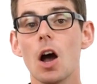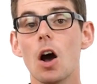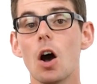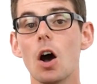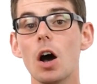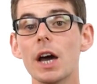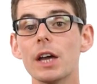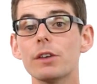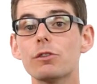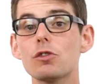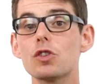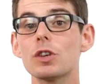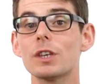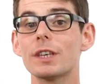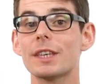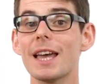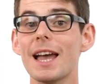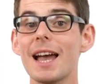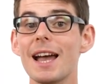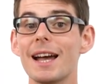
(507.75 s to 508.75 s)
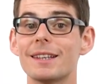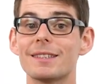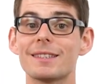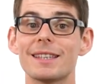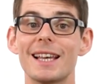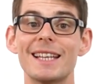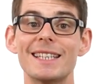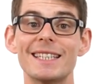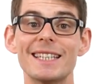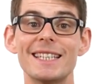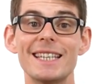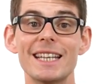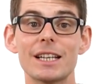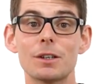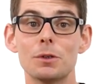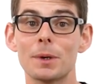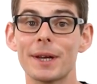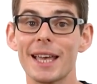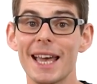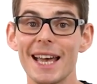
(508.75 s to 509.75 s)
Hydrogen gas and a
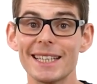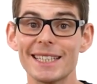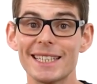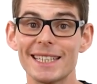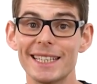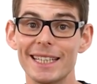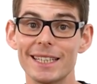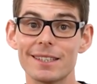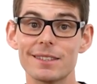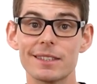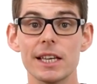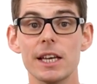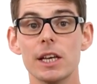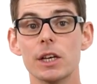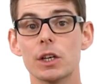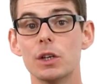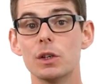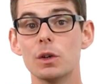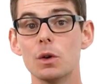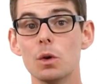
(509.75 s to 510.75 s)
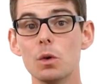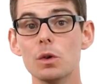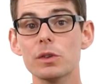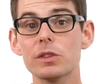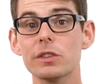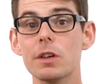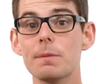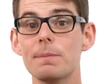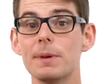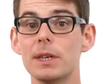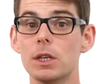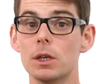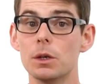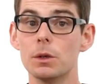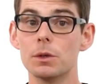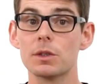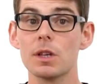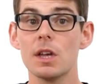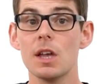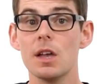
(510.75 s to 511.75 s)
nickel catalyst can also be
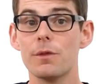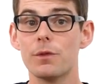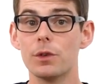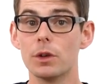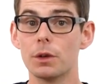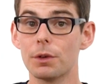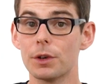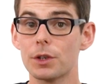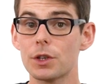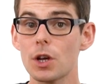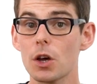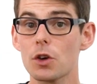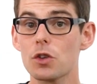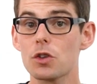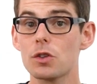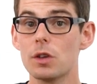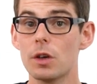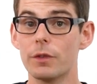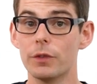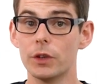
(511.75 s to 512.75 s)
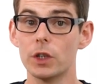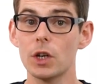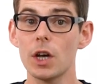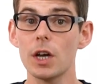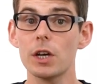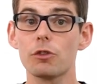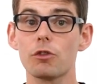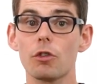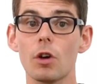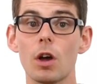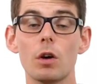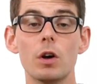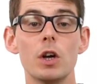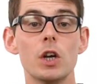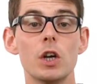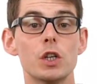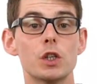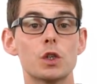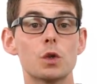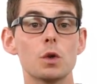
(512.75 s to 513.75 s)
used for the reduction of a nitrile
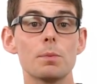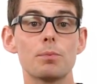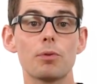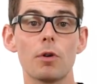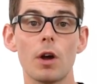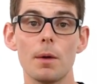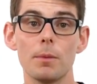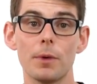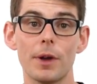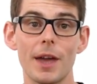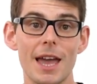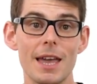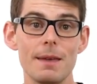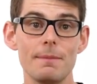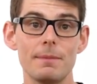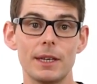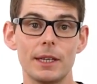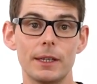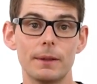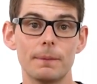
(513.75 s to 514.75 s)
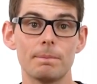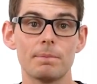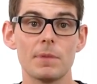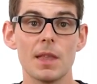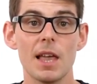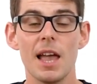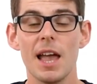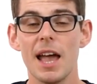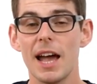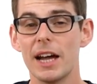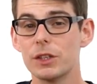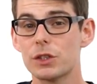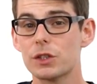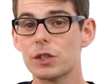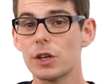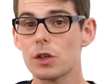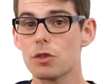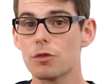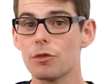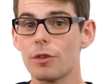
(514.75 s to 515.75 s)
to a primary amine and
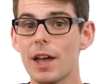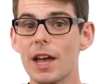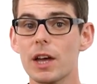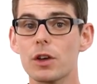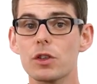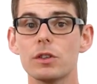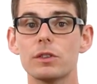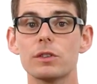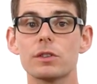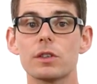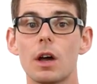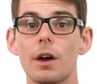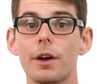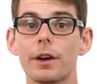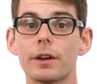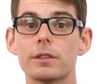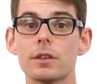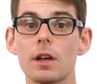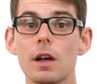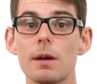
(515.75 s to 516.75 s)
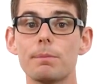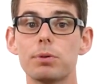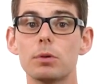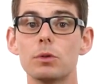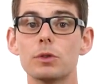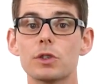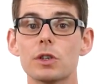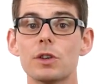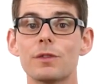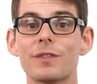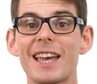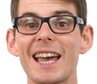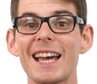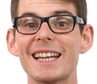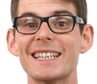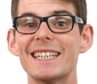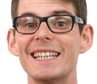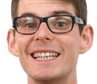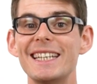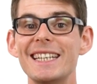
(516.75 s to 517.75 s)
such reactions are examples of
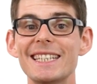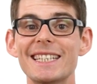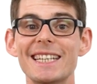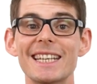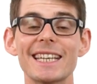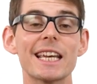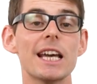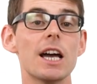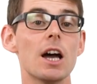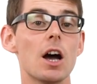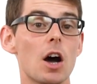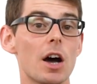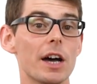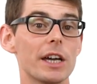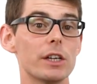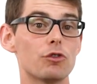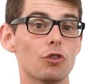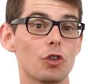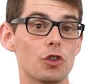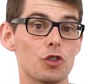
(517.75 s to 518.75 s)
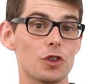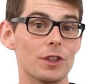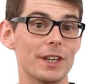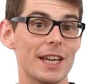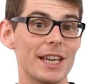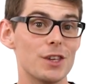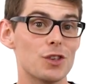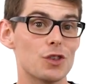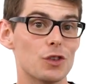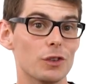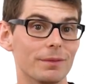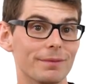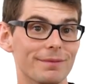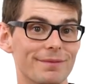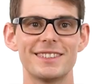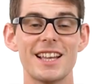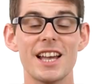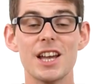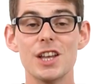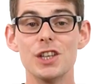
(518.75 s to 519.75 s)
catalytic hydrogenation.
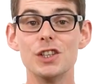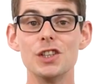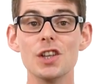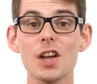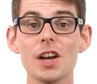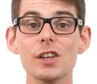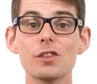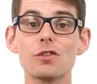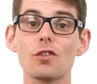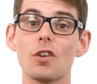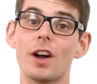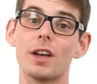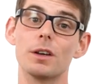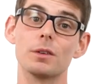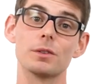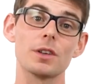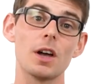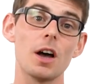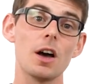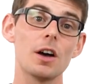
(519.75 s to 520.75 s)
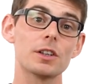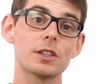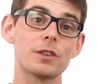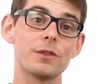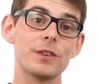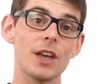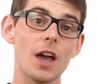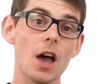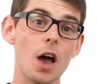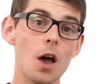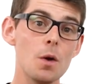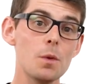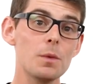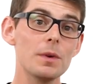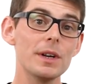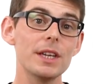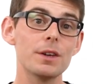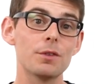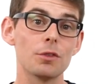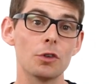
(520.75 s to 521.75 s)
Nitriles aren't the
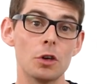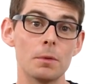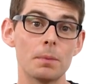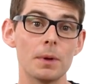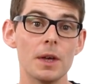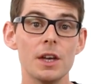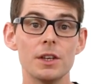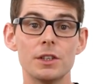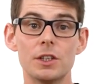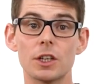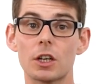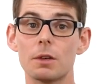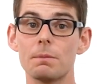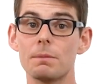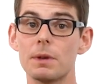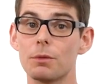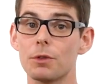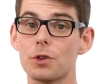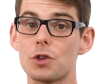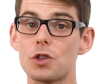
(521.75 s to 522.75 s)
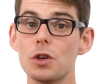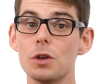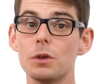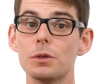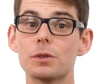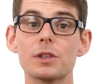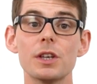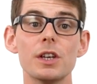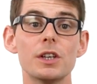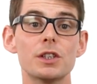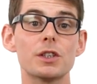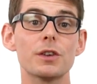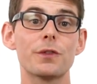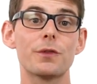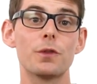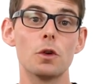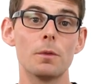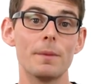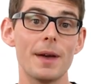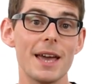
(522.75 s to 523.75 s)
only group that can be reduced to
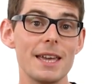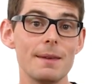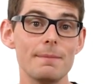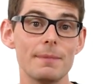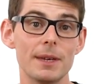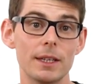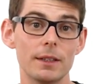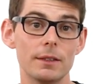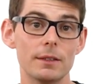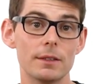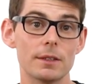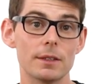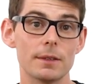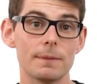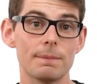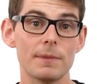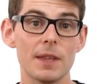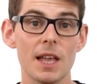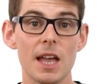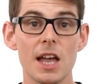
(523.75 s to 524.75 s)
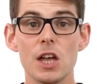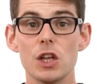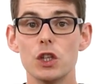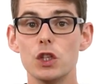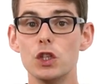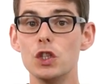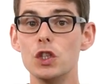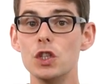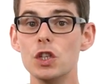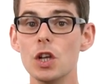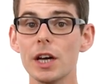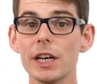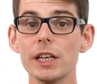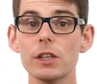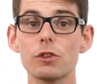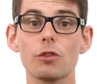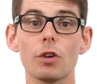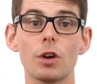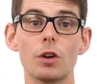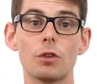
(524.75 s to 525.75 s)
form amines.
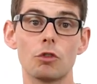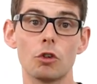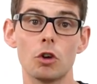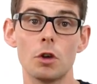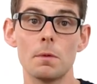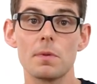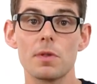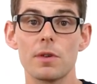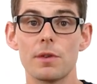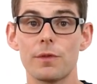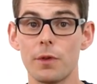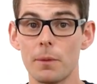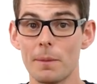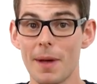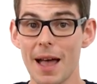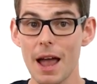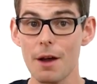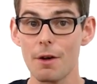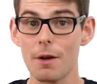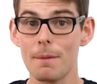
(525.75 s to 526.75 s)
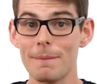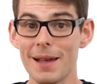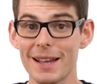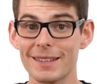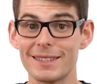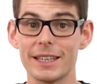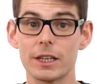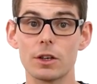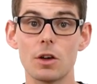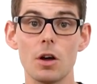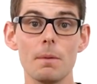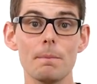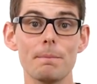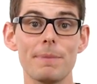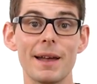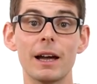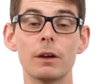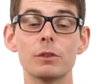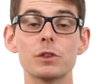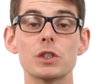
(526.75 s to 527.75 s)
Nitro groups from aromatic
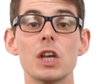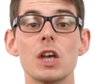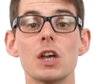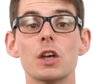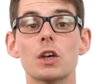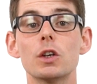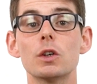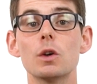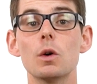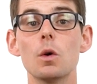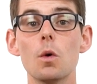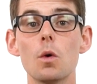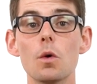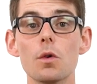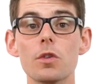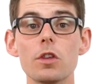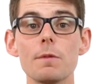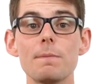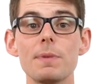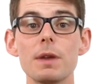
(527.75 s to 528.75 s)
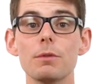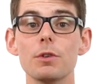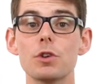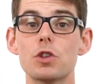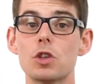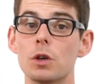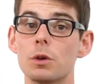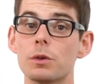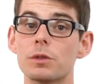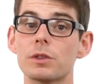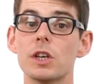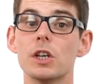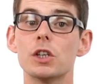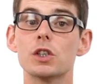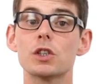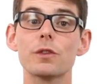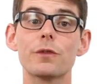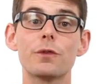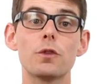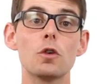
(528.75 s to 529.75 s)
compounds can also be reduced
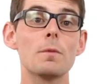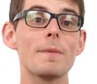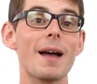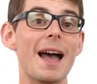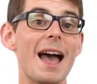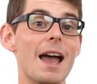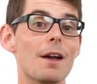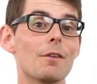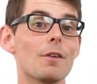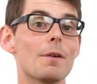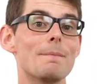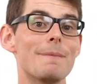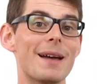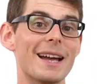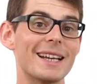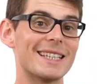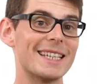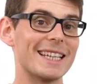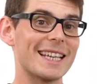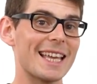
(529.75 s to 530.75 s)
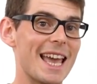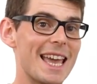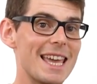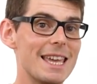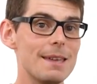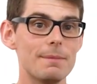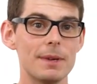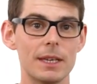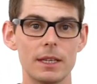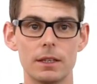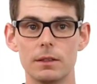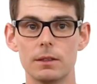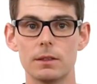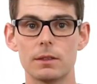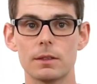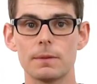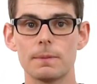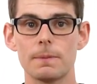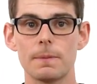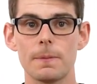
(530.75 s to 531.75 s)
to form aromatic
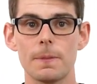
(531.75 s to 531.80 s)
amines.